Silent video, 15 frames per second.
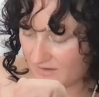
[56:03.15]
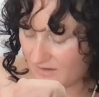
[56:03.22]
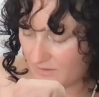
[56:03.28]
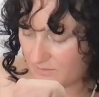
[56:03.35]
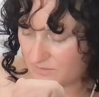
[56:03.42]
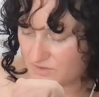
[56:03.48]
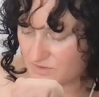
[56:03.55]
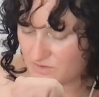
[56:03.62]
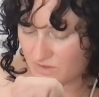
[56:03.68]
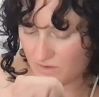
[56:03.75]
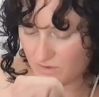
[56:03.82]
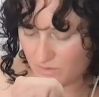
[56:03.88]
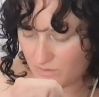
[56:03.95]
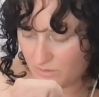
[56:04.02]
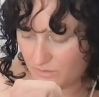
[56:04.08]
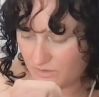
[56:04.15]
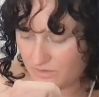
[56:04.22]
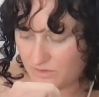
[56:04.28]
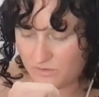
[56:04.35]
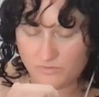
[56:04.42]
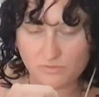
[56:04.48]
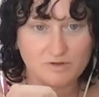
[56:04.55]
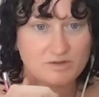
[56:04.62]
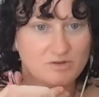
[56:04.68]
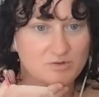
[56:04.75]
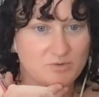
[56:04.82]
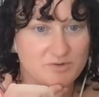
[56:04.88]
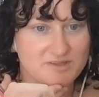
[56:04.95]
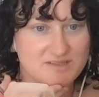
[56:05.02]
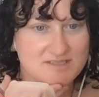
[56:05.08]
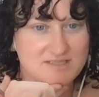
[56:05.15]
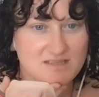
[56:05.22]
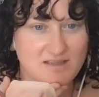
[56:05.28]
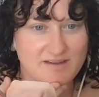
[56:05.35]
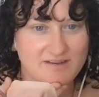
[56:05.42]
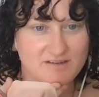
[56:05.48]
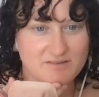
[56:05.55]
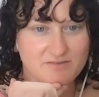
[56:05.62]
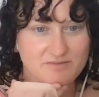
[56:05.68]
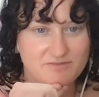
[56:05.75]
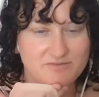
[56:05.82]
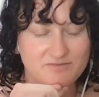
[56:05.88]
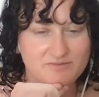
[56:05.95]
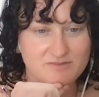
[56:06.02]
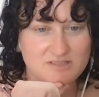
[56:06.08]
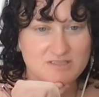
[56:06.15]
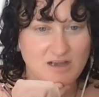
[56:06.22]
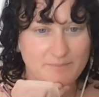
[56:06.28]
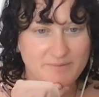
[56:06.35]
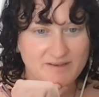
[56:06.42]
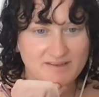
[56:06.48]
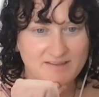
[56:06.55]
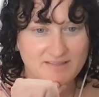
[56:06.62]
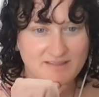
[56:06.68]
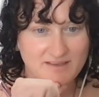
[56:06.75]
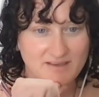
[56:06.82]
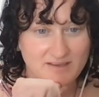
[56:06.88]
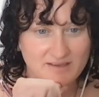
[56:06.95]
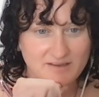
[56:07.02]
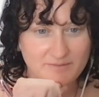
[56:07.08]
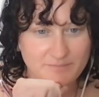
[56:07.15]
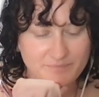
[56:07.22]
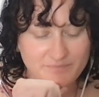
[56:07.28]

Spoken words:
am so thrilled with this line of topic and thinking.